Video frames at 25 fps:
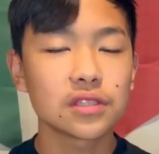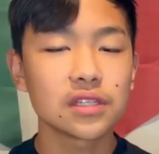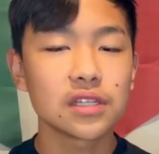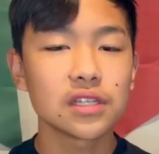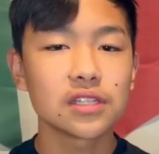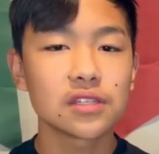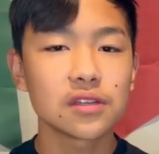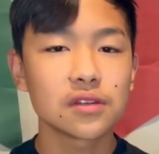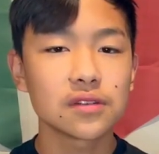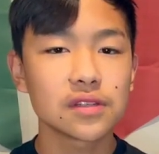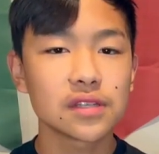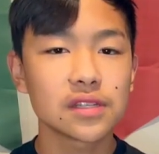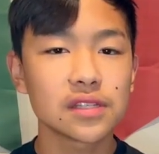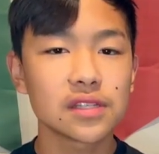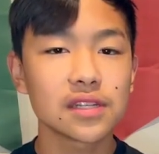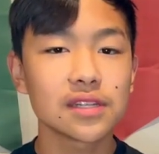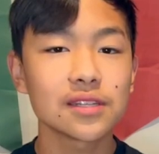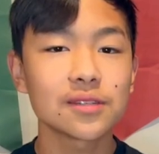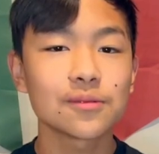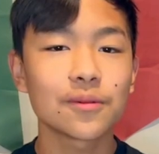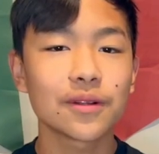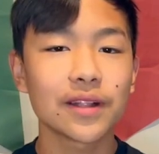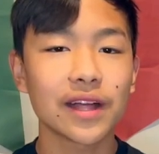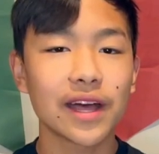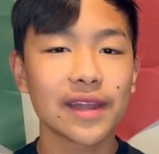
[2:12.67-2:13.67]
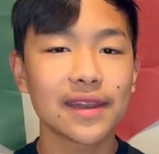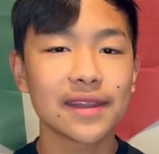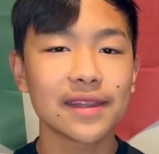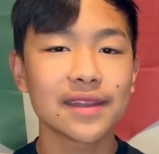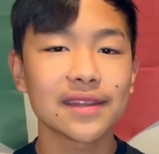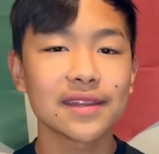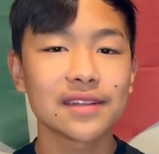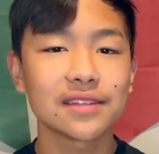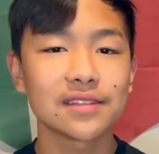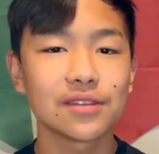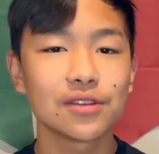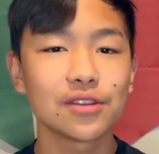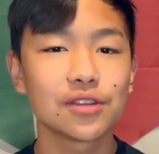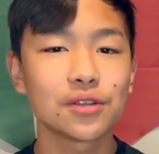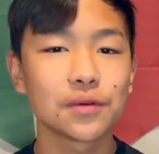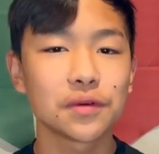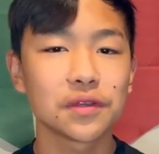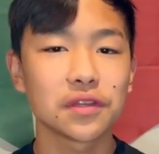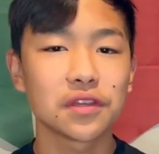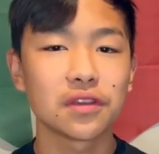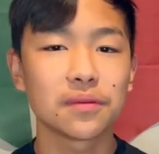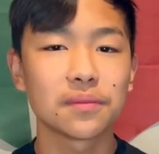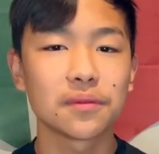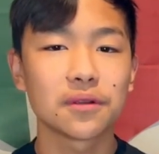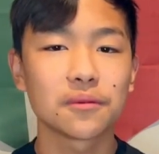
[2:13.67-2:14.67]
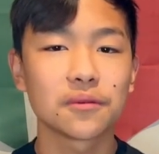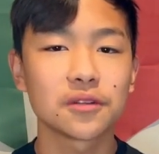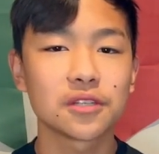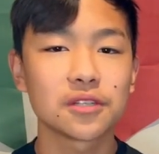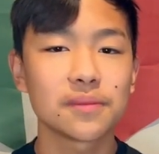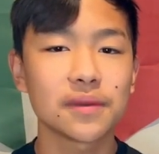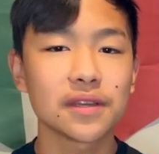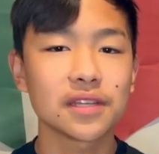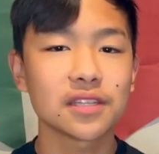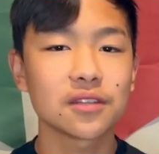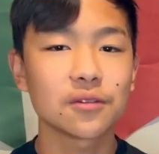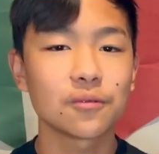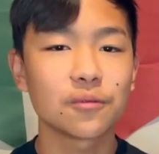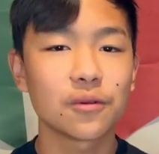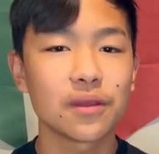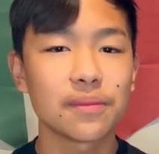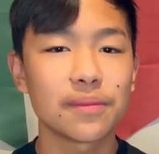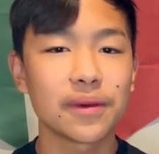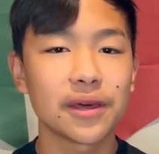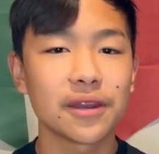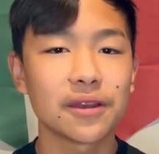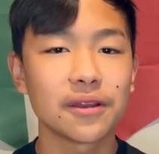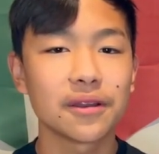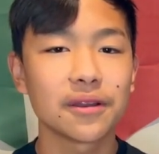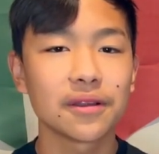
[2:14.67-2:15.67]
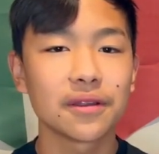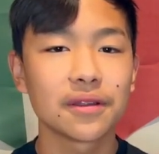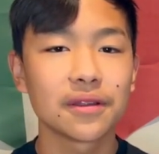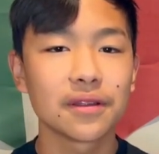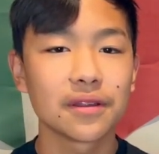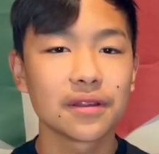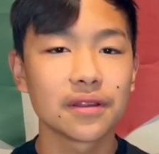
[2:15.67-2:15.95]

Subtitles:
he shows us this while adding in his usual humor, which makes it way better.